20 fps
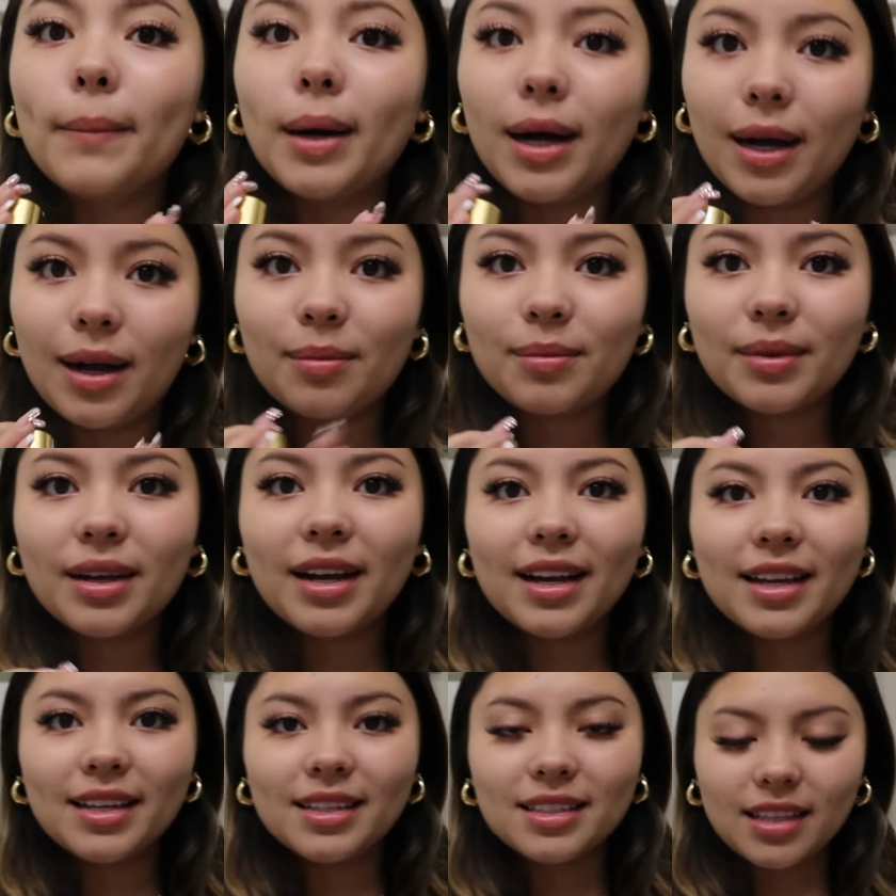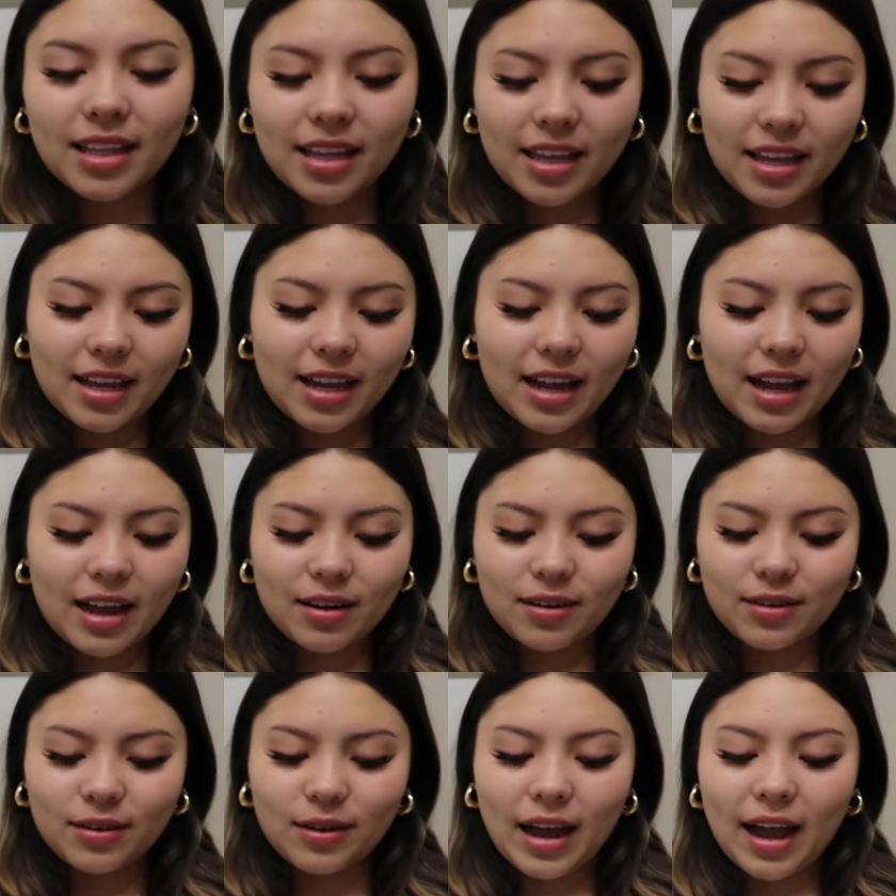bomb guys like i
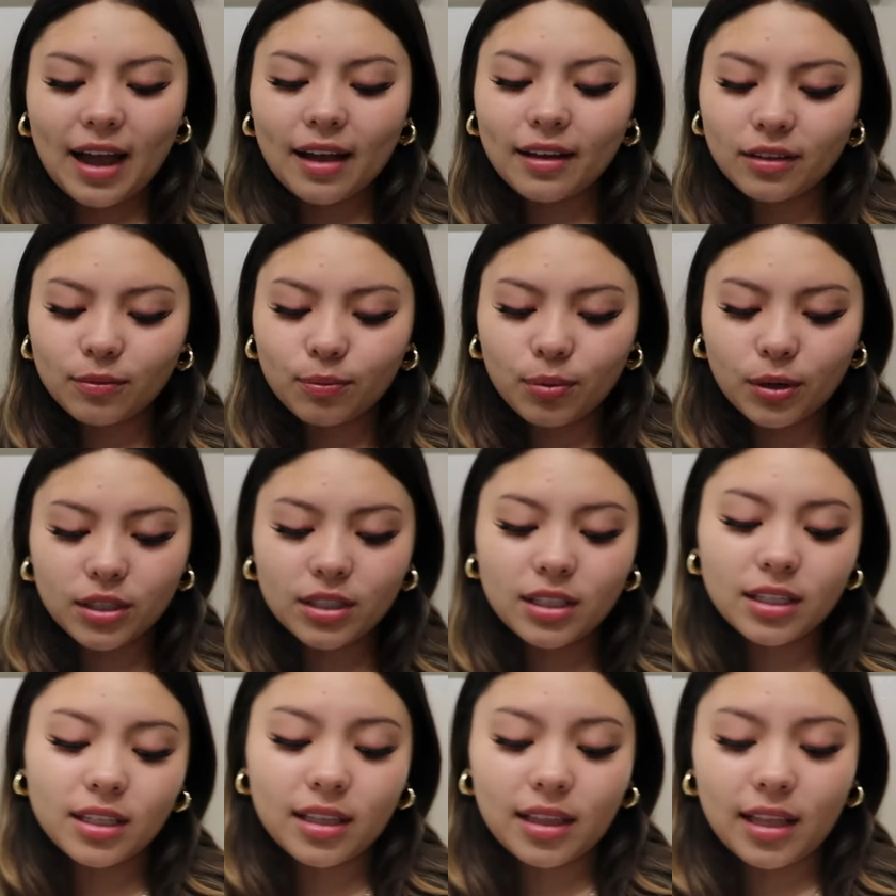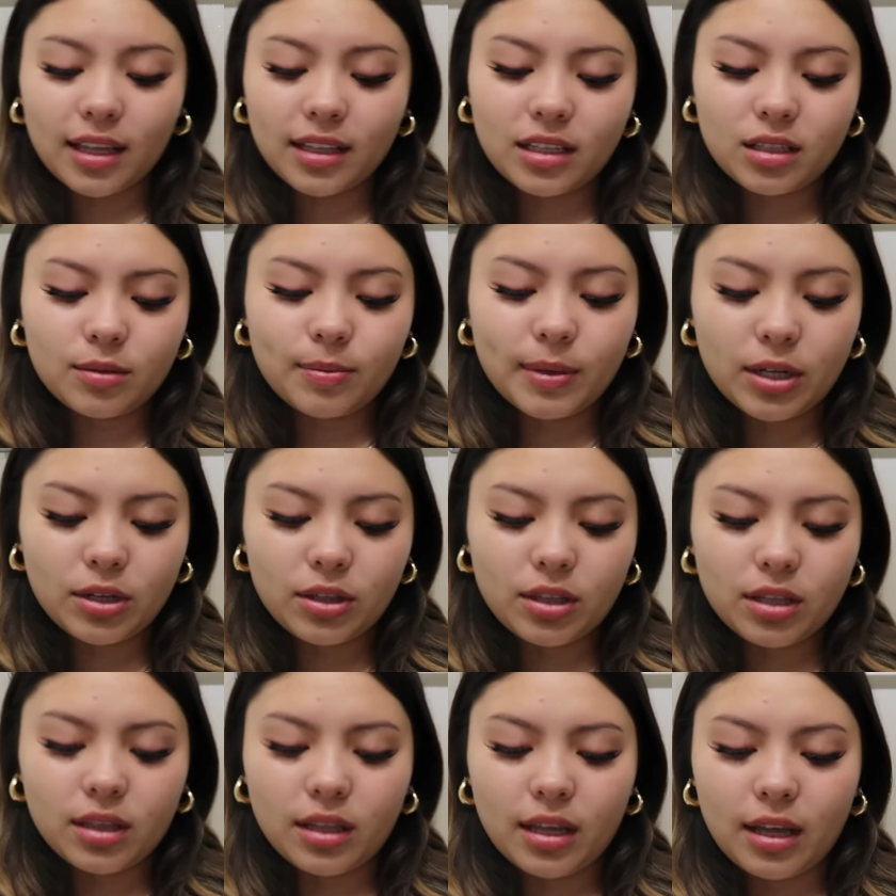don't know i personally like this better
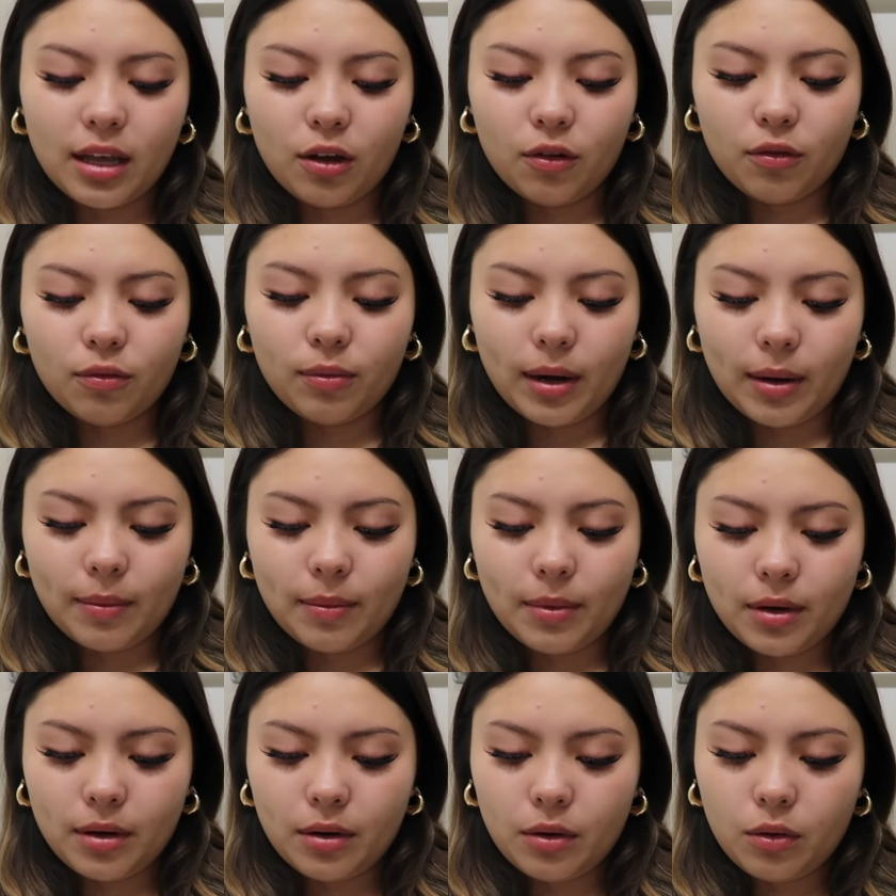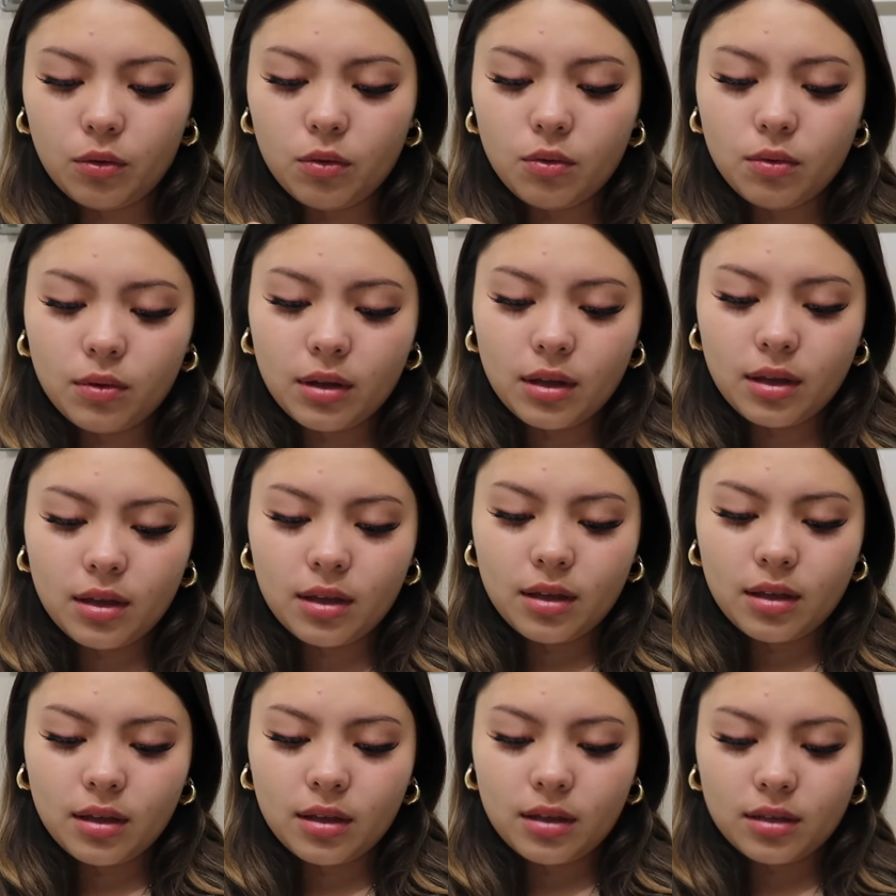than the elf primer oh
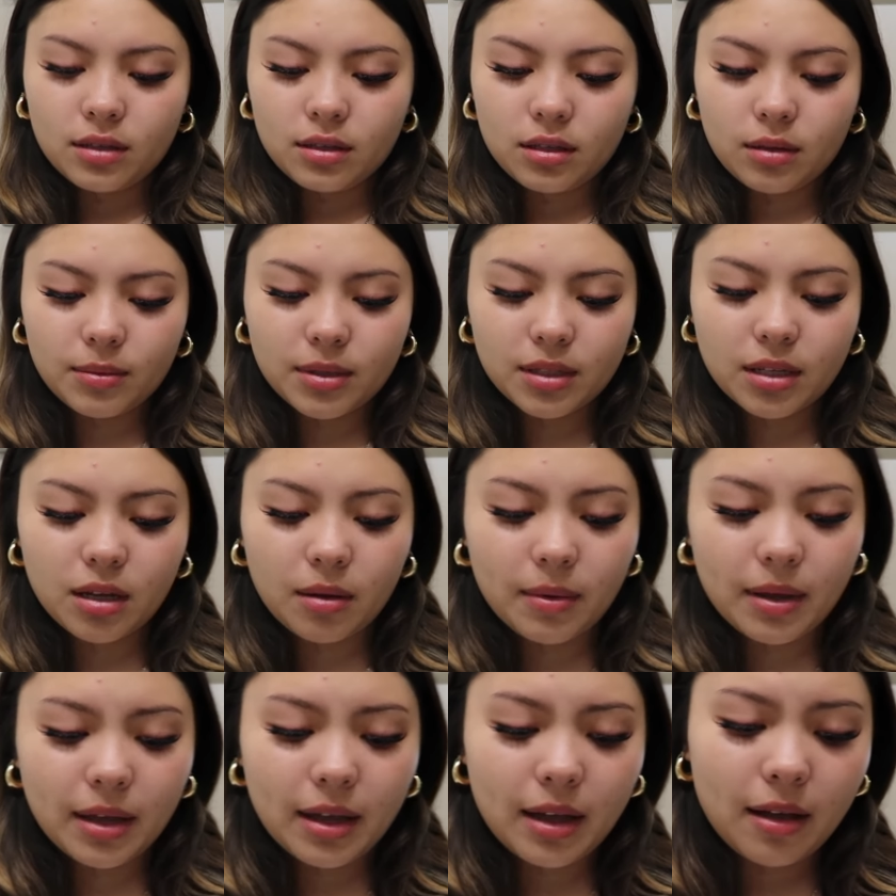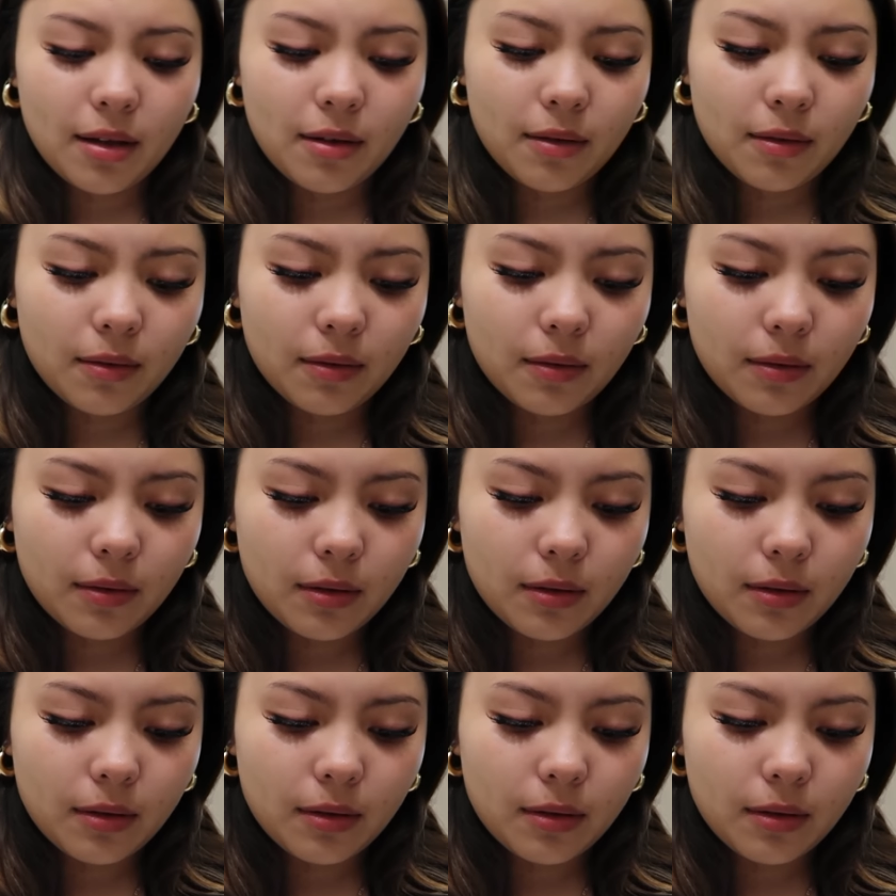someone's coming out